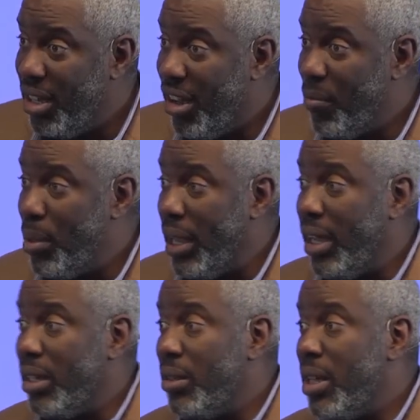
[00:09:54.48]
of
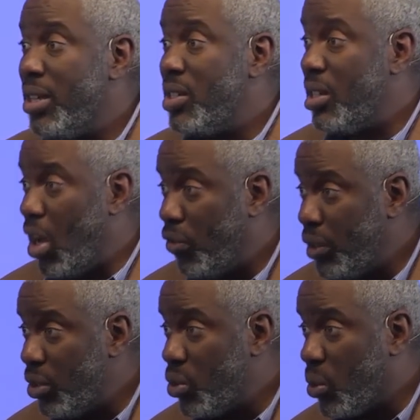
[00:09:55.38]
being
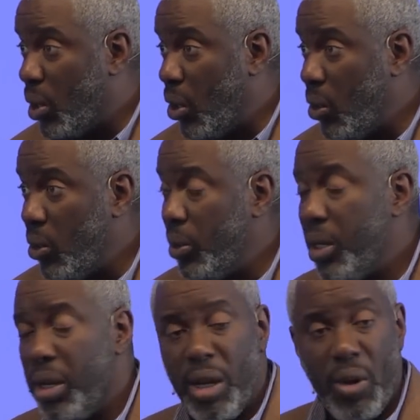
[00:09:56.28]
self controlled,
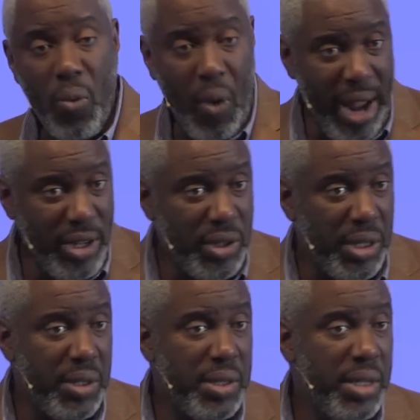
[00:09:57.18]

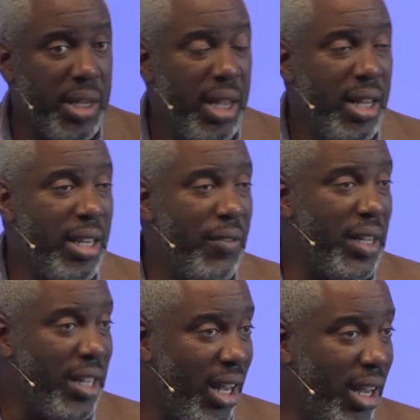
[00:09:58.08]
righteous,
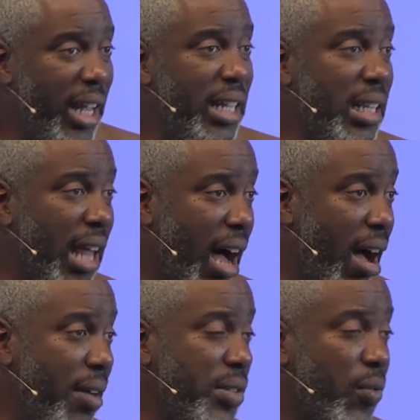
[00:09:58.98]
living clean
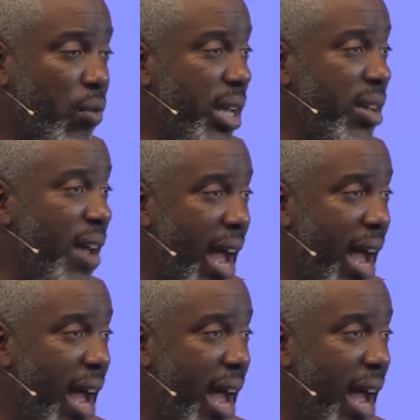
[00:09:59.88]
lives free of